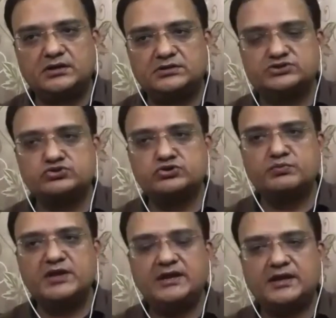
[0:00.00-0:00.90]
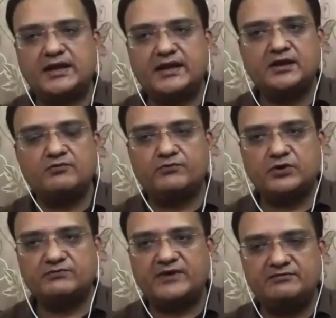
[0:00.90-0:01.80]
should make an angle of
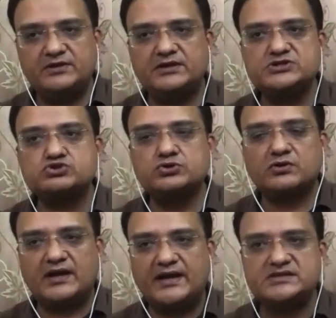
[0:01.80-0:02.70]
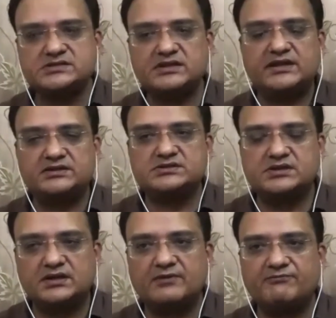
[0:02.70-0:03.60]
45 degrees to your eyes. That's
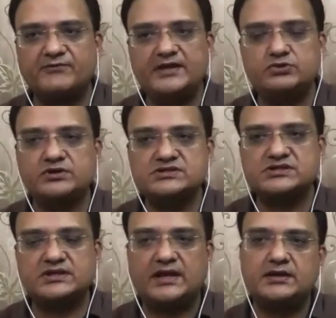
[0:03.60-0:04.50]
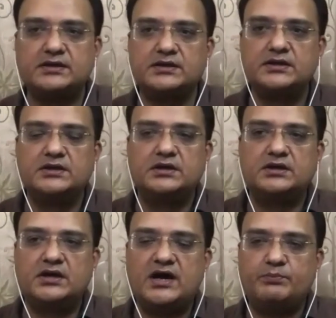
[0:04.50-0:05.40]
roughly, you can say that
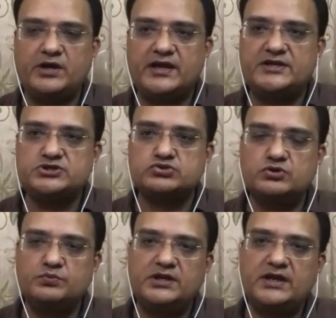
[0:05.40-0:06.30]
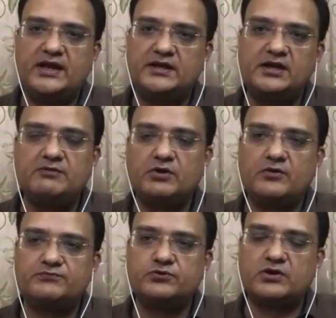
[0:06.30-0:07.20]
upper edge should be at a level
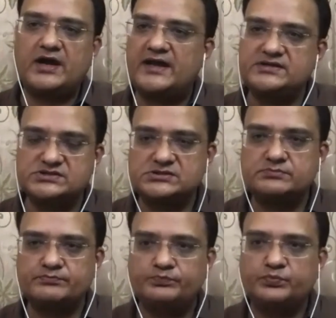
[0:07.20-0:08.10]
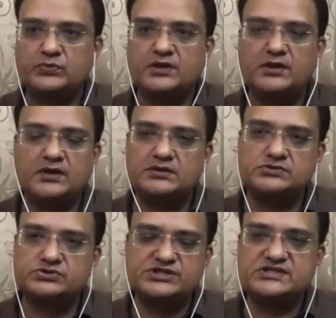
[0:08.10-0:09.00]
of your eyes.
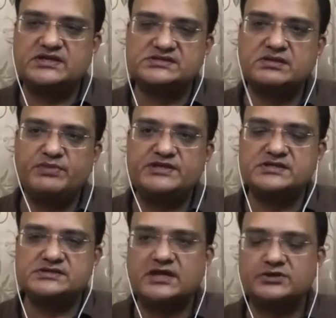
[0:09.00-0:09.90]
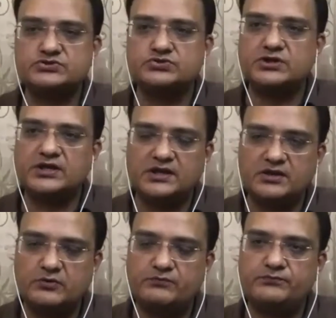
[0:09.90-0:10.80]
These are some basics that you should take care of.